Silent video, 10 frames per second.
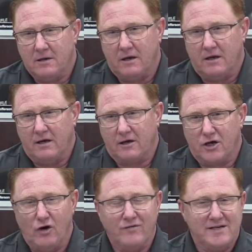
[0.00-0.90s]

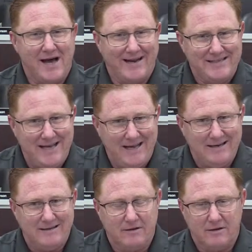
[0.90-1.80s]

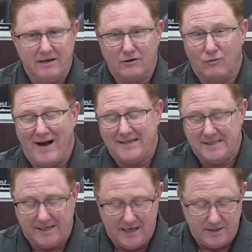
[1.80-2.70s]
COVID-19 and the
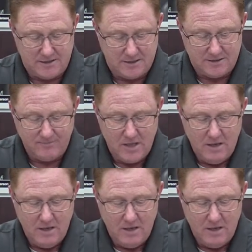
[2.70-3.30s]
rising cases.